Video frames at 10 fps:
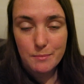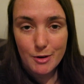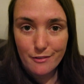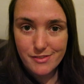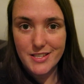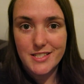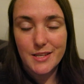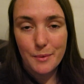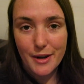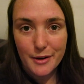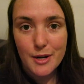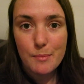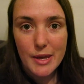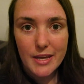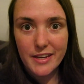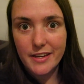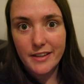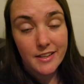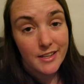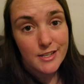but obviously we're not going to be here,
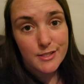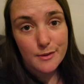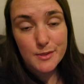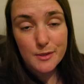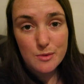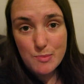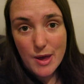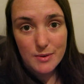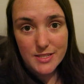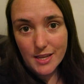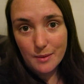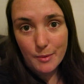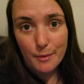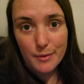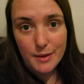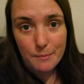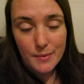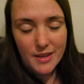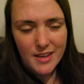so it was good to be able to celebrate with him.